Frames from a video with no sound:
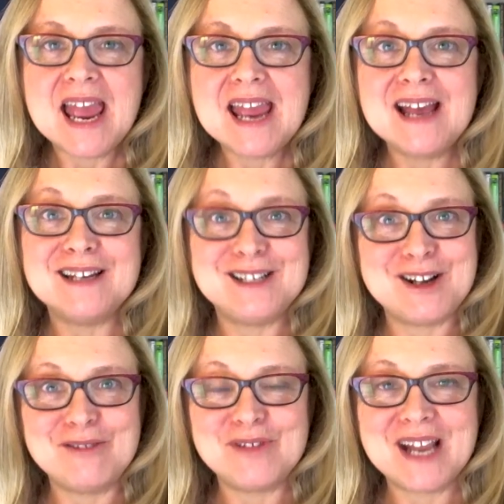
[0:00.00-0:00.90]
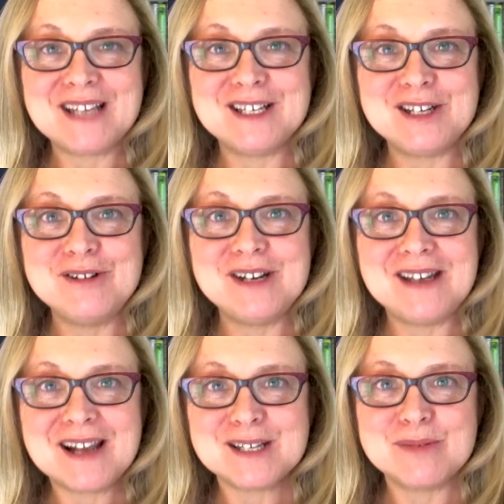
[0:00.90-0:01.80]
And don't forget to tune
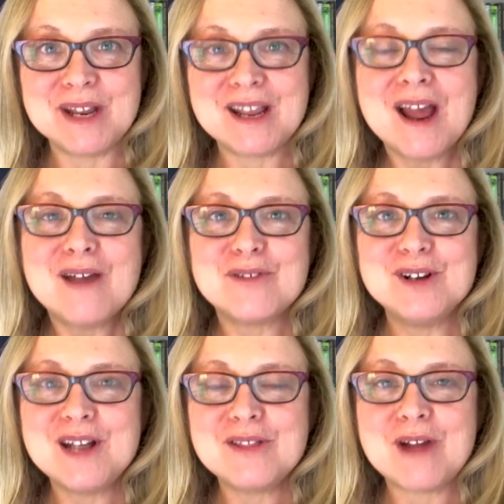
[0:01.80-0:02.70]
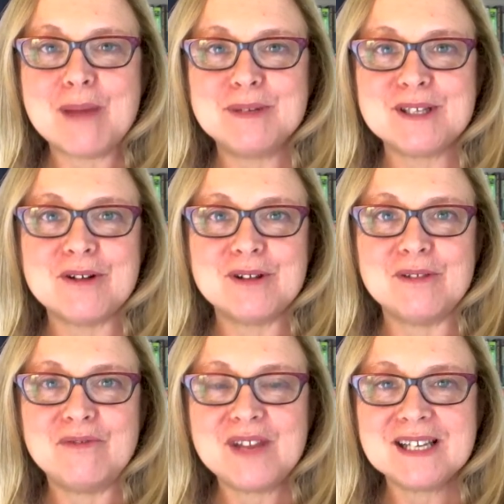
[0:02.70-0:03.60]
in next week for another episode of
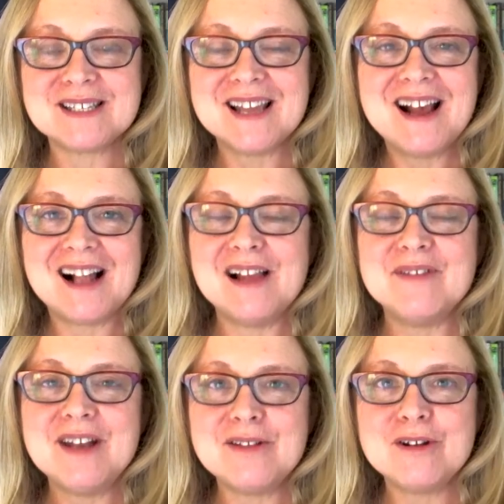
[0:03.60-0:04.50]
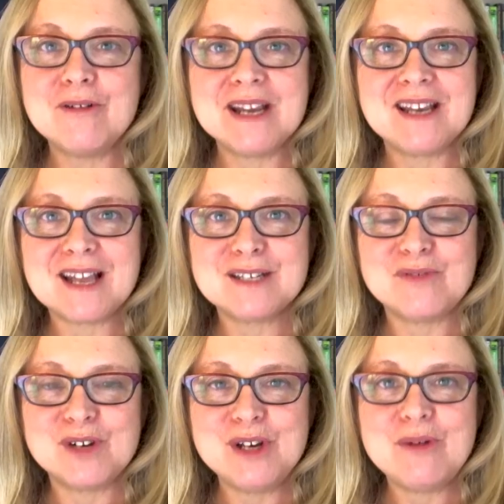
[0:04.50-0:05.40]
The Fix. I'll have another great guest
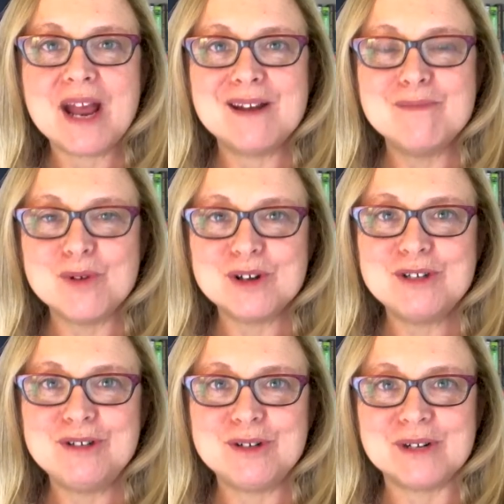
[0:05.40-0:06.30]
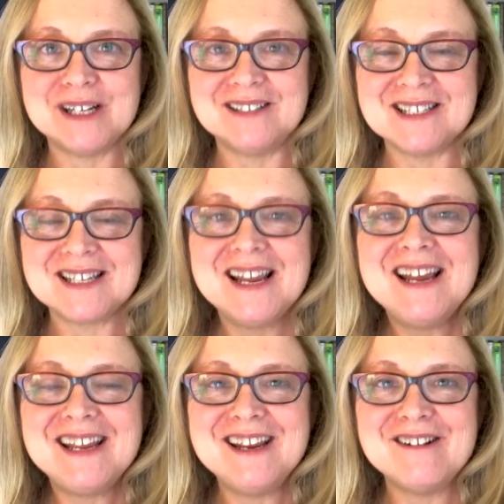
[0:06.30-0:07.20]
for you and more tutorials
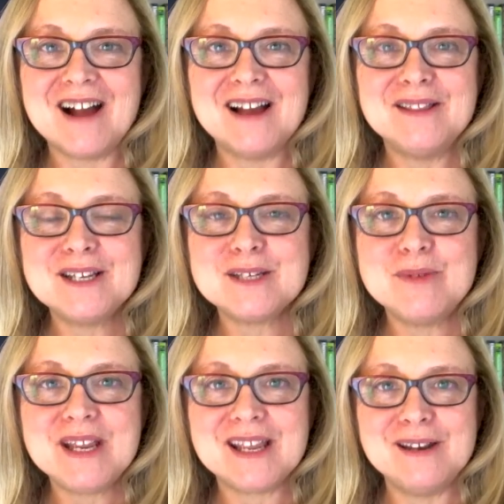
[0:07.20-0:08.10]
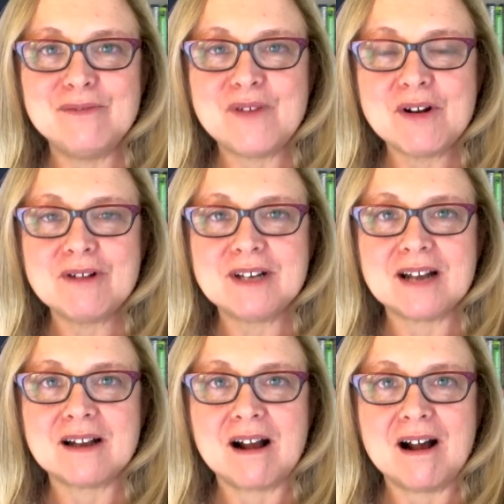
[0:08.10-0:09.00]
here on
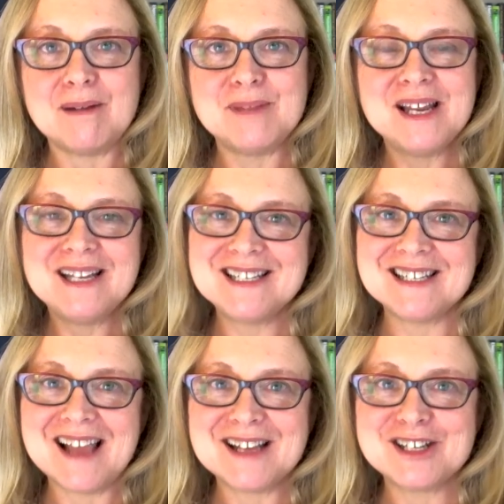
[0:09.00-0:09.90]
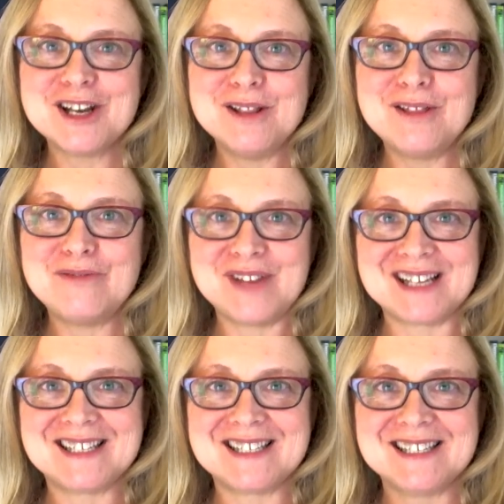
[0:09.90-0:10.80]
thisweekinphoto.com slash the
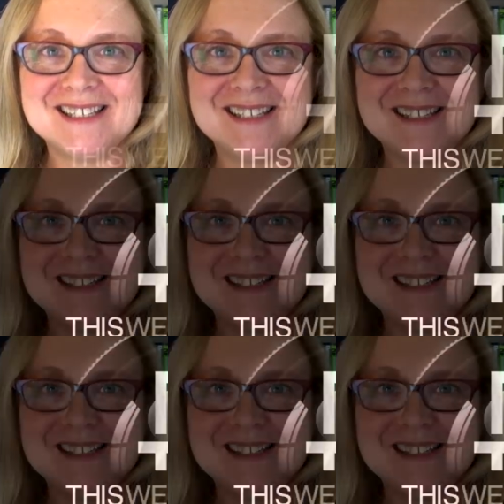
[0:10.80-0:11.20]
fix.